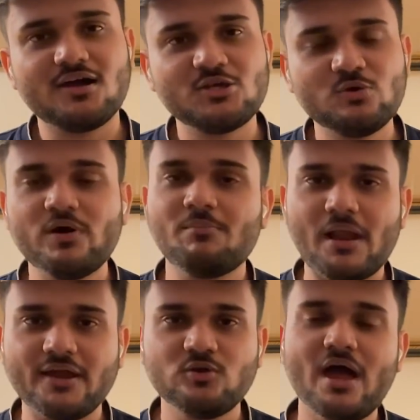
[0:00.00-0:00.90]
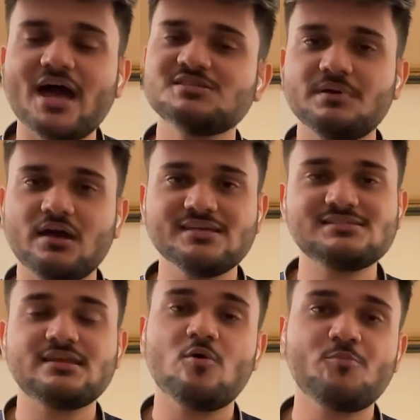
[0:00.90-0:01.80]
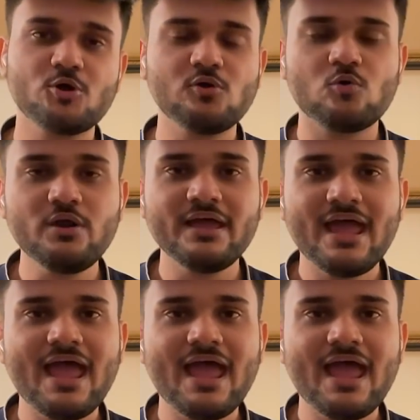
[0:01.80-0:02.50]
you were applying to is now put on hold,